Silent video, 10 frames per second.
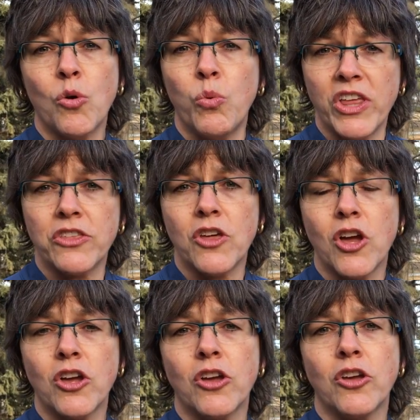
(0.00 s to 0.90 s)
with
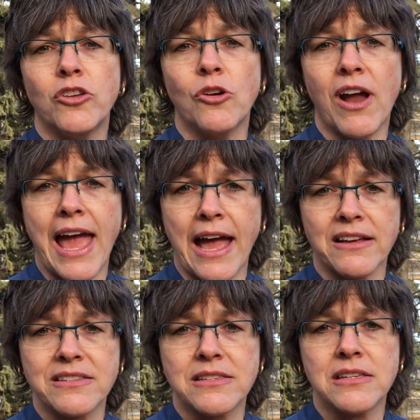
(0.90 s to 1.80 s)
your
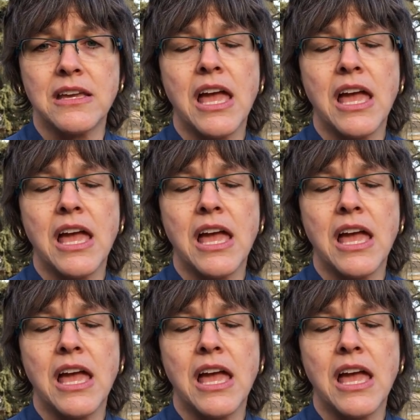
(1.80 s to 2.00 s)
ex.